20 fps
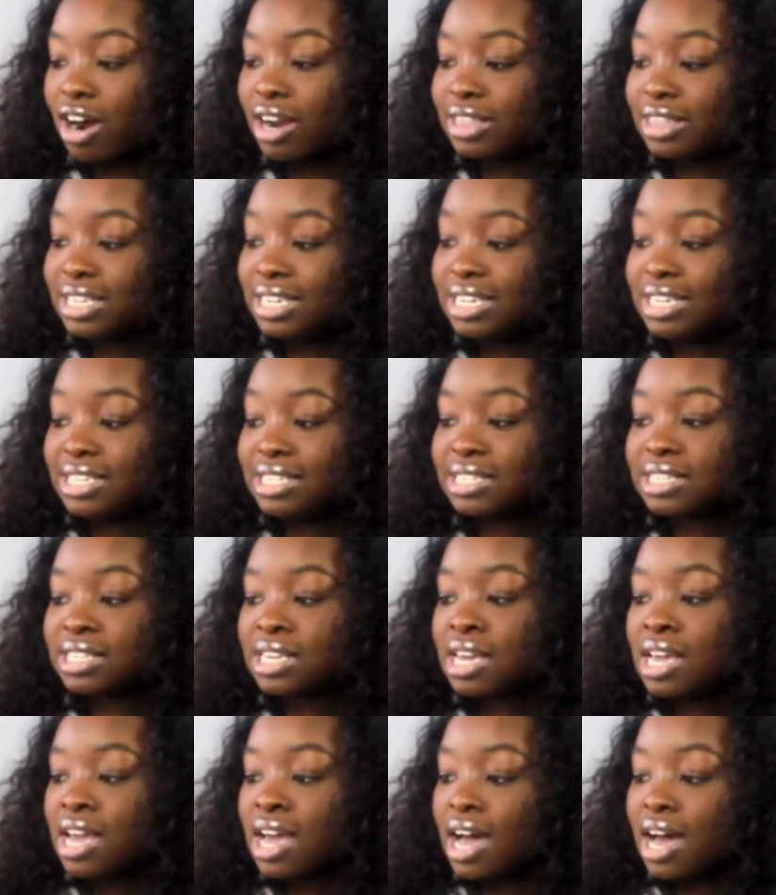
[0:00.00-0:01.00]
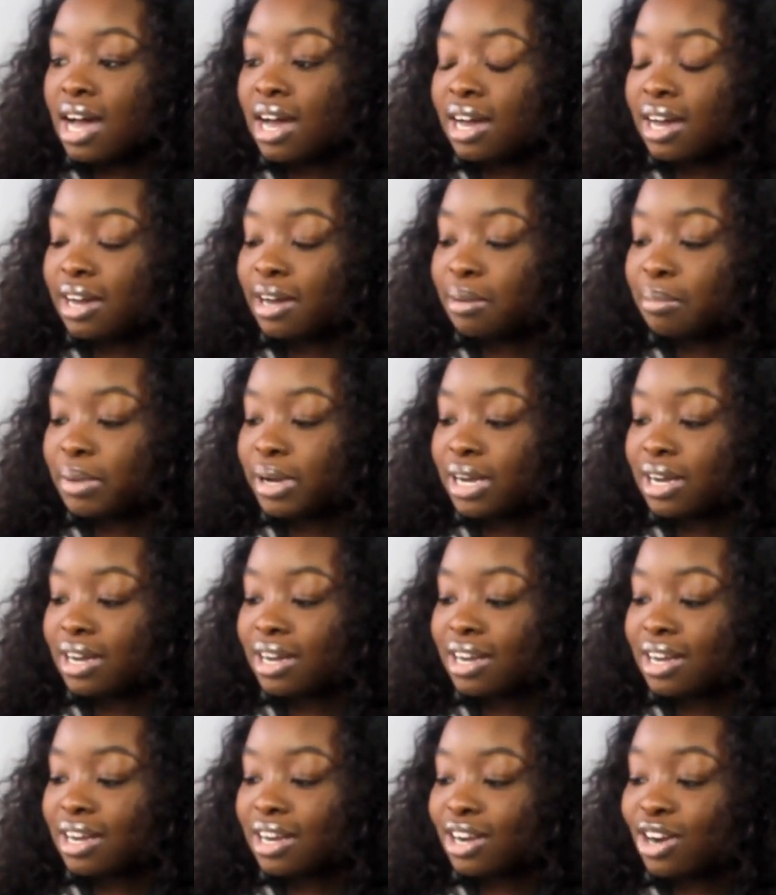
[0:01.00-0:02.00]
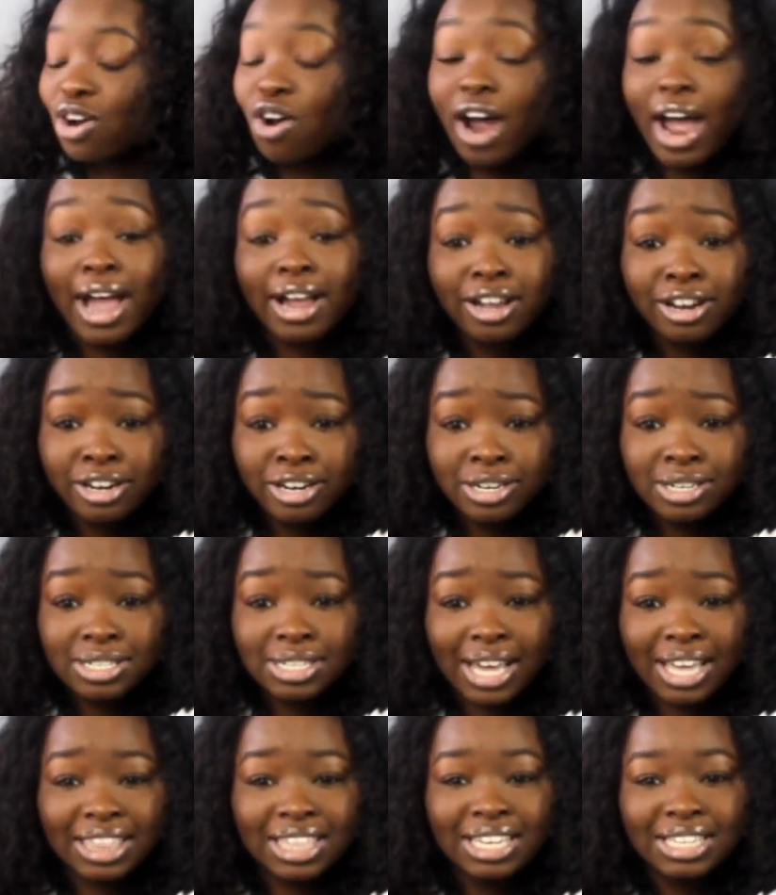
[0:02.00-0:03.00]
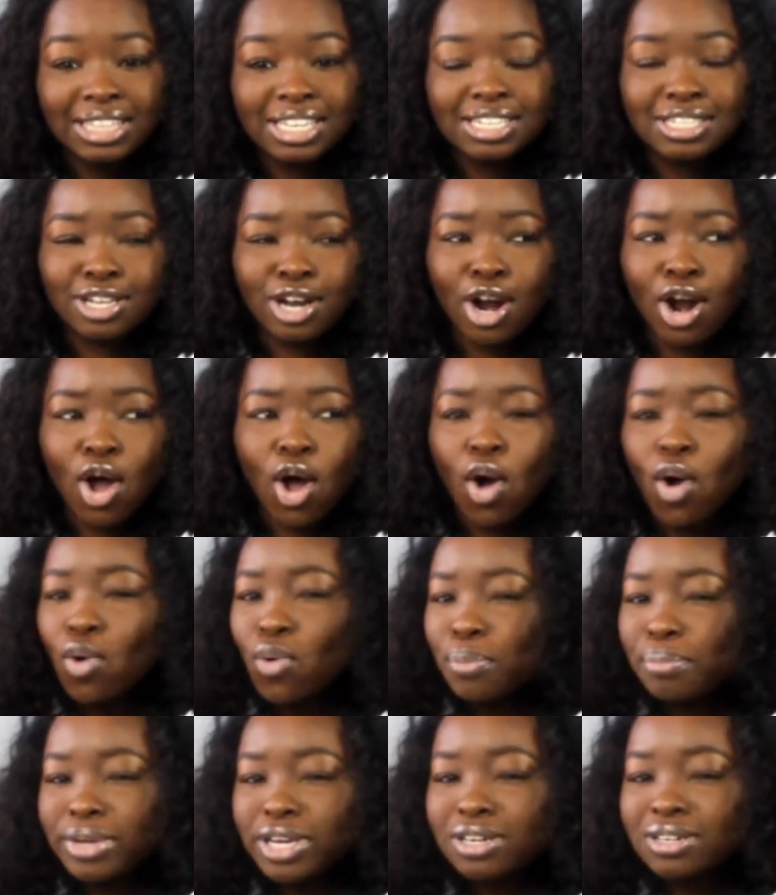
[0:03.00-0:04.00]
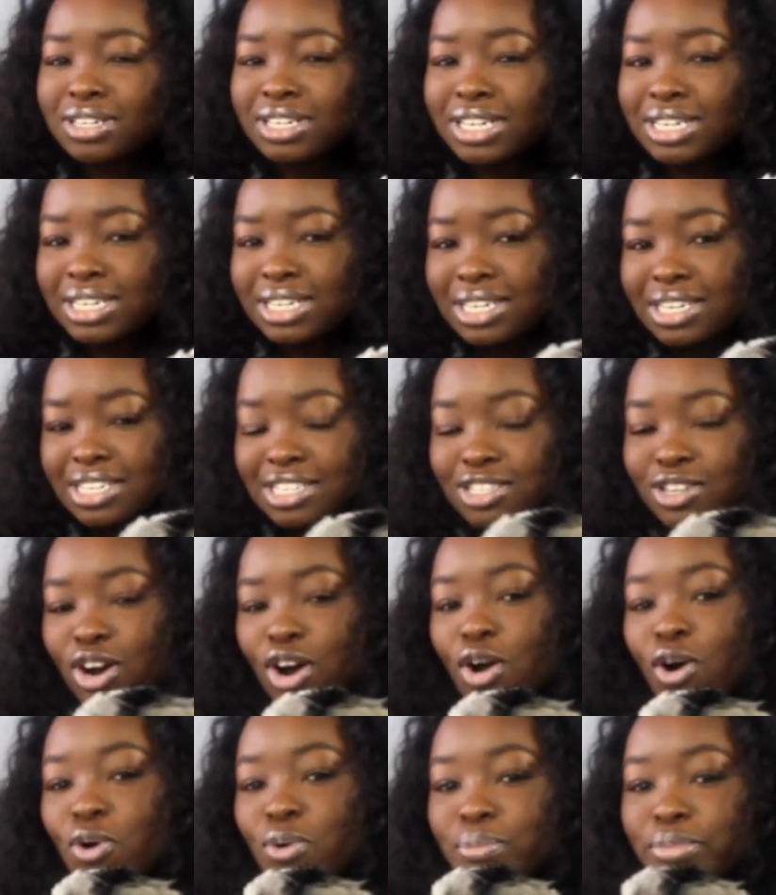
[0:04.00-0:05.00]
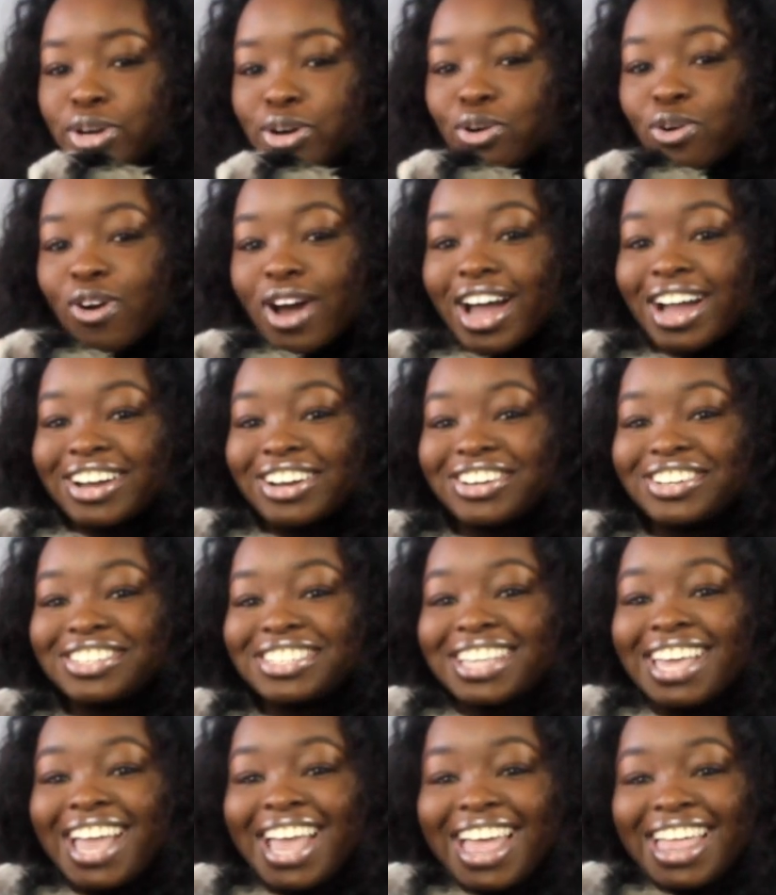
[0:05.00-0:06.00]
are these crackers. I think these are oatmeal cookies or oatmeal crackers.